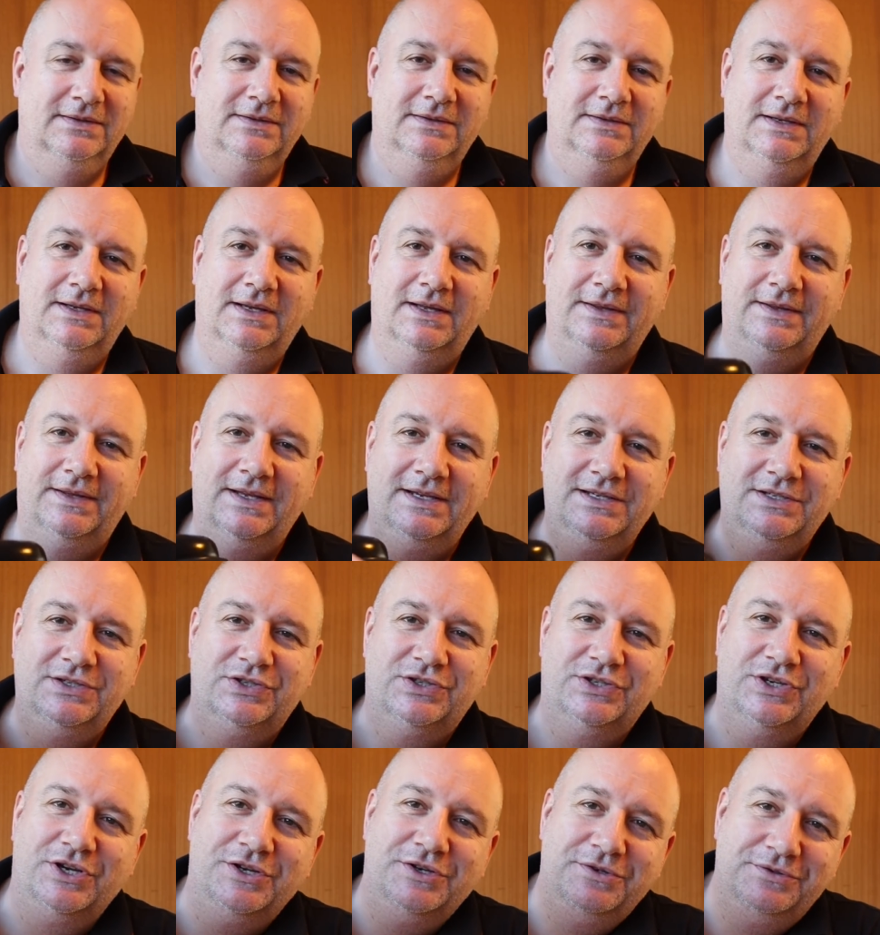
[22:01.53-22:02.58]
These
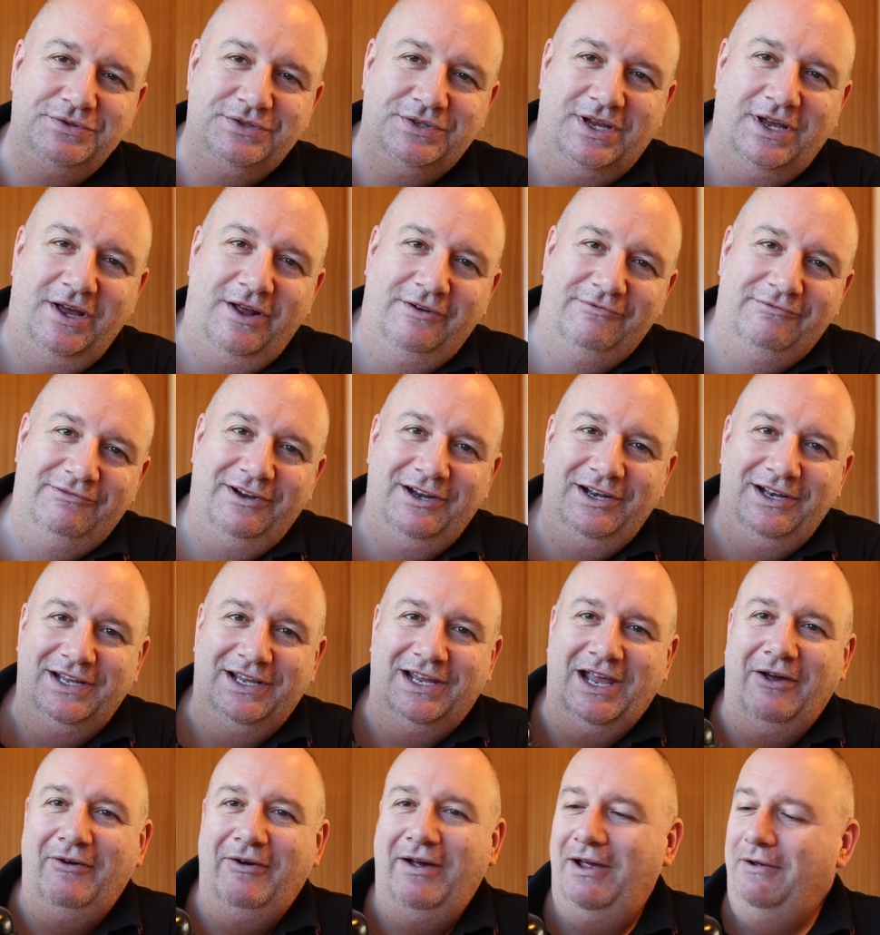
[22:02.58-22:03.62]
shoes can't really
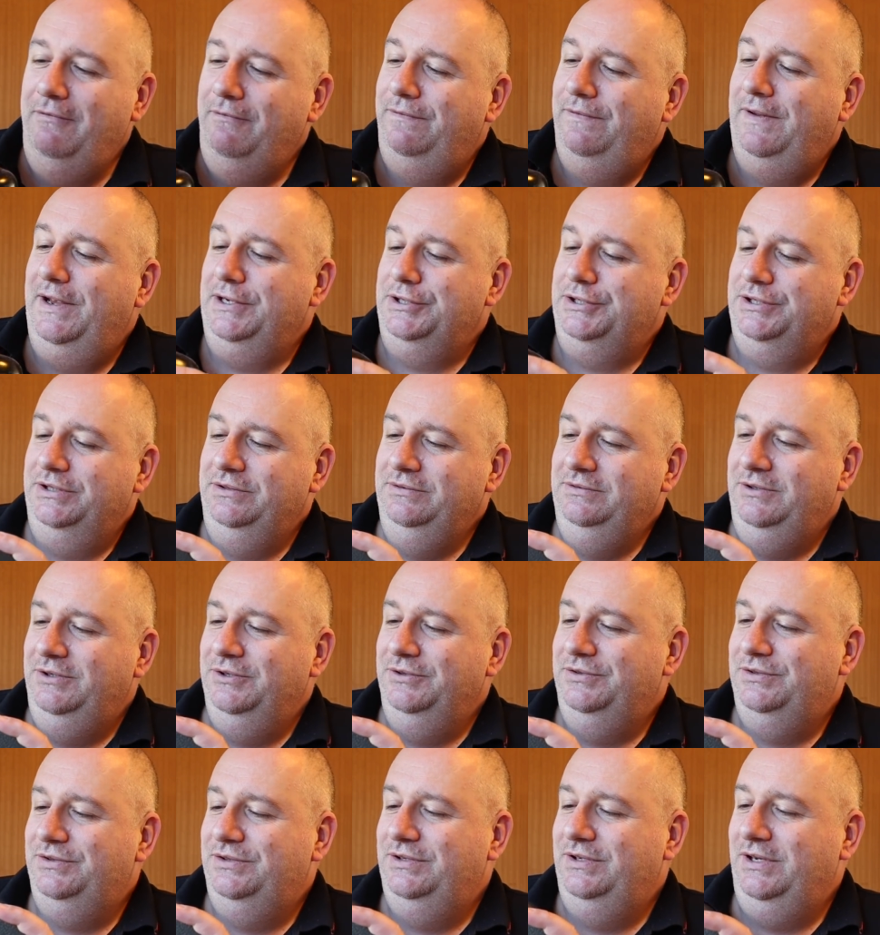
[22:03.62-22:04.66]
go out of fashion
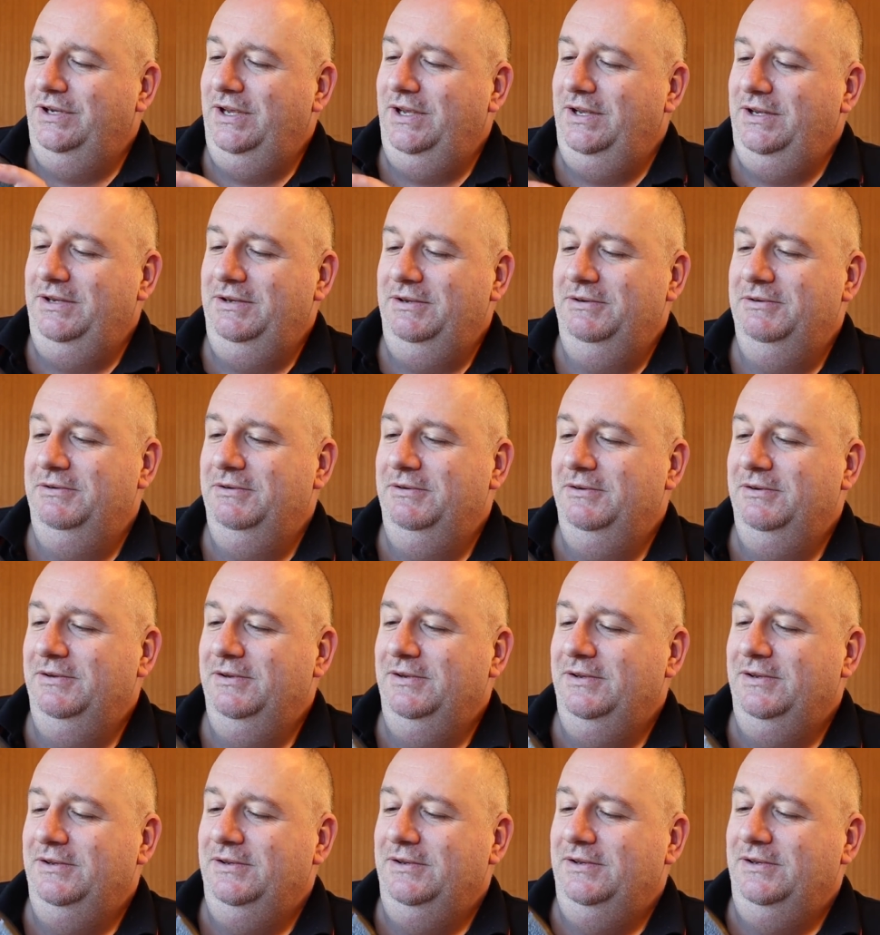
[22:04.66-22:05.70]
because
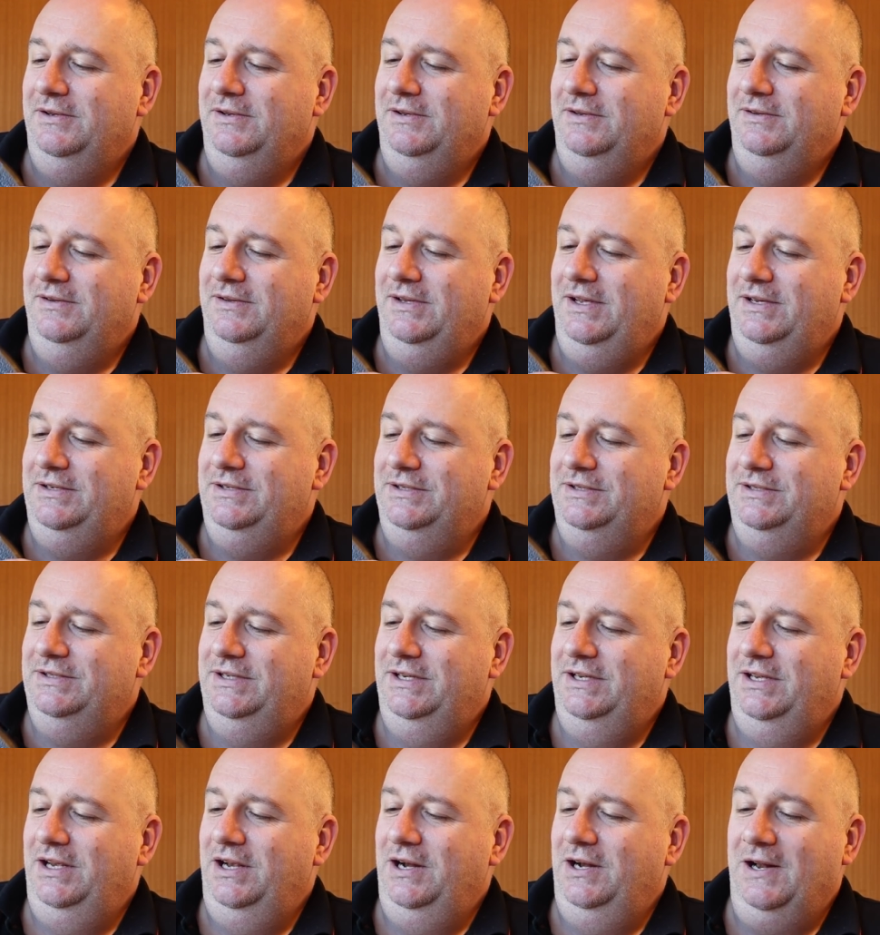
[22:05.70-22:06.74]
they're just
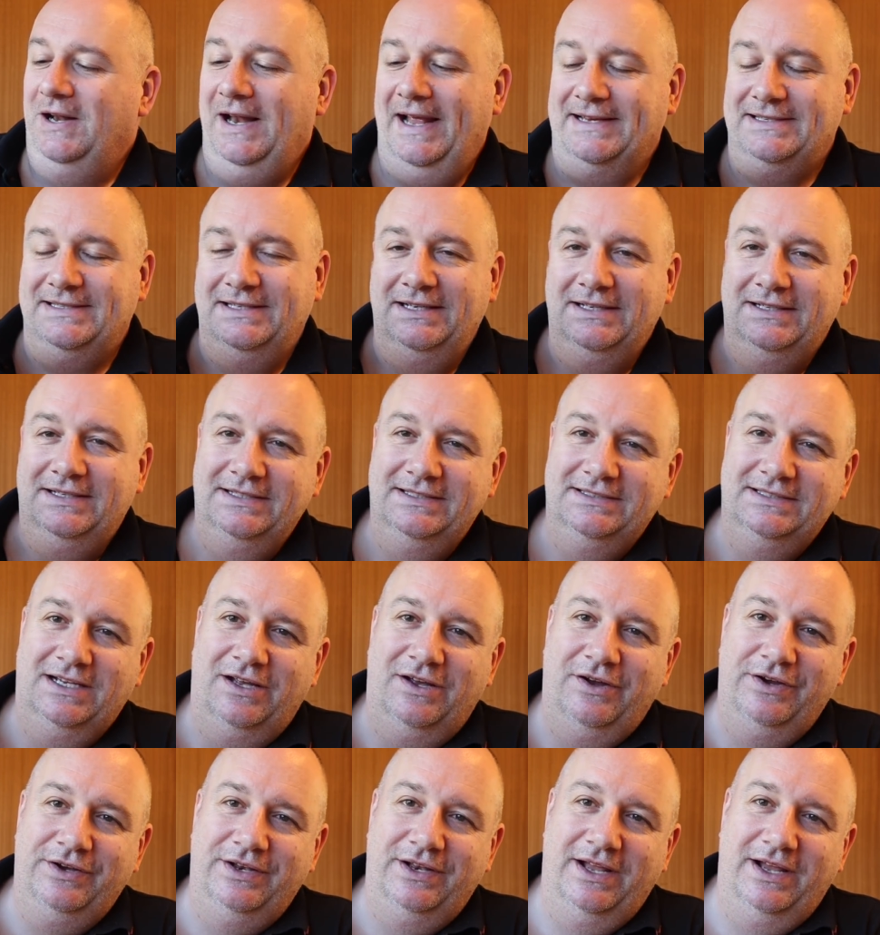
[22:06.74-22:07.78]
a classic
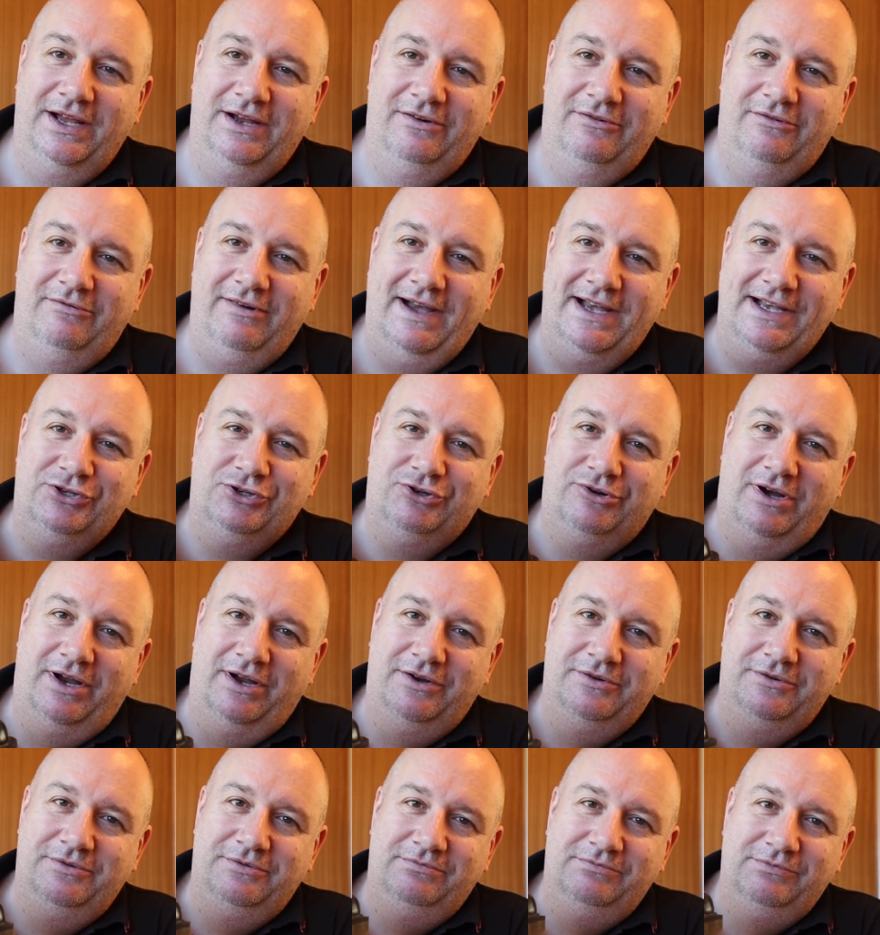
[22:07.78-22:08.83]
design. They're a
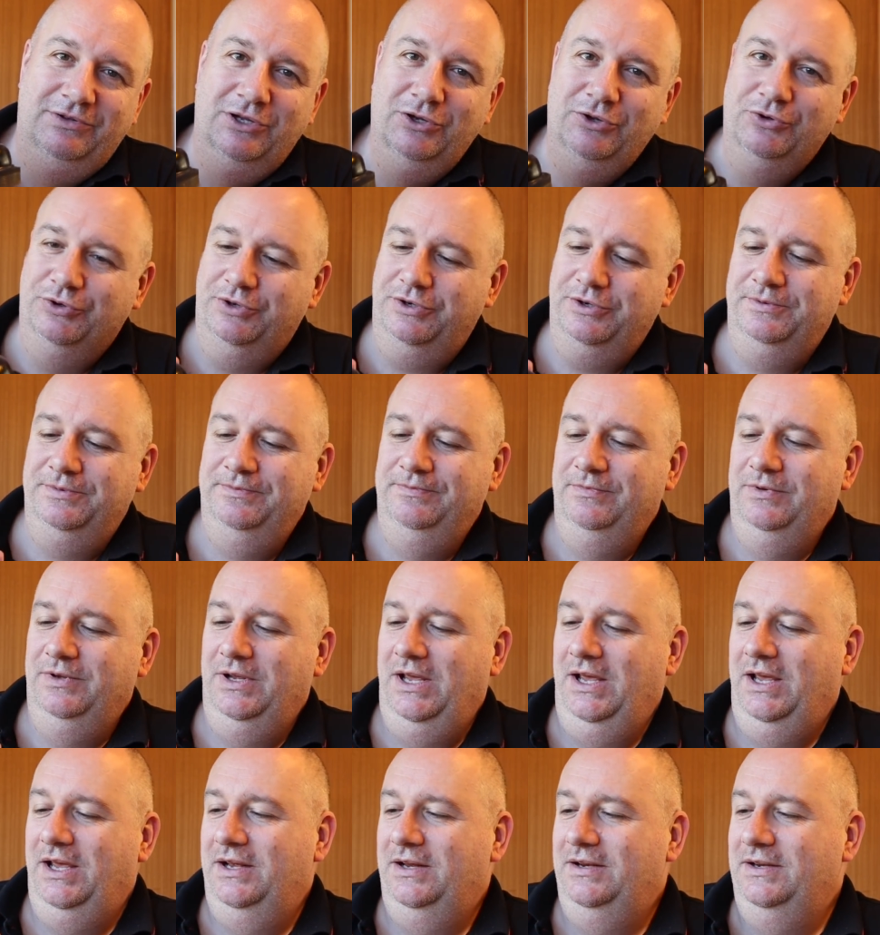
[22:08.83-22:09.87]
retro look,
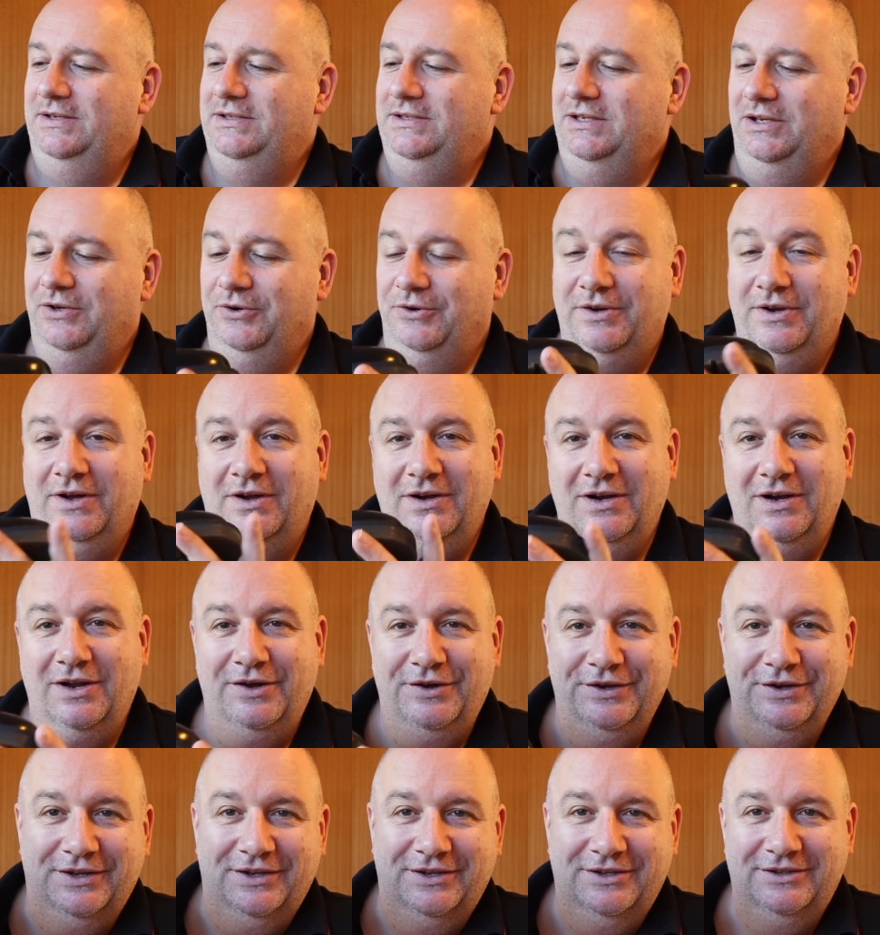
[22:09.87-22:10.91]
and it's a look I
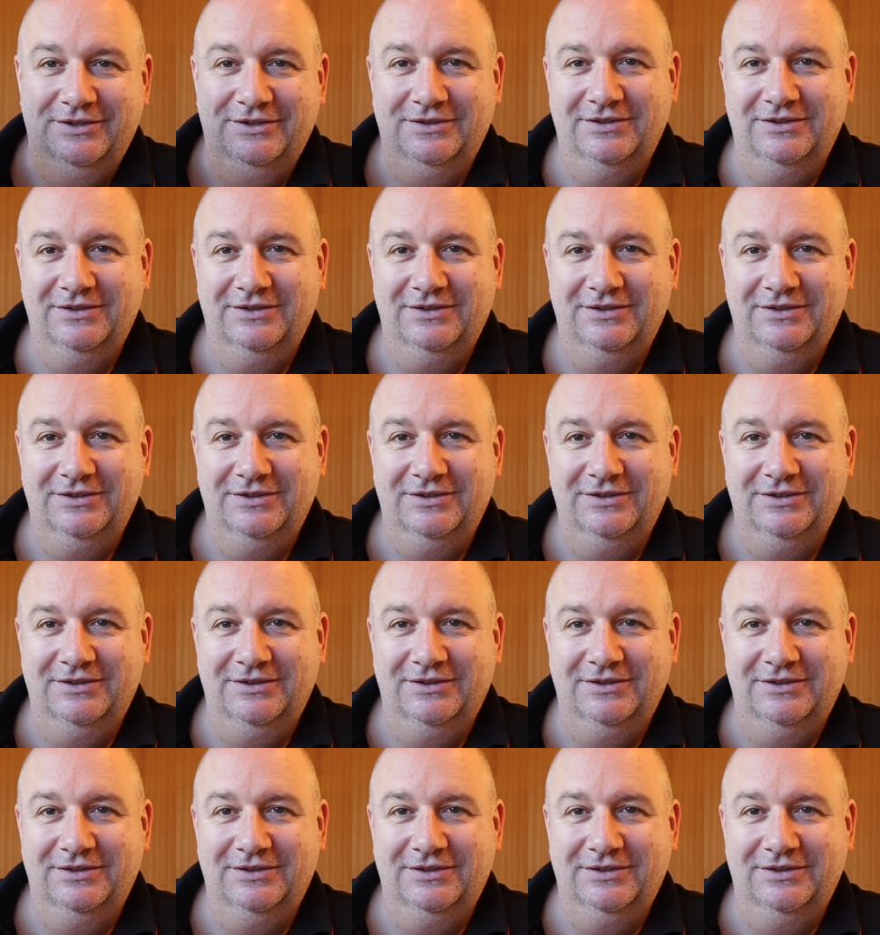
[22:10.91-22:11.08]
like.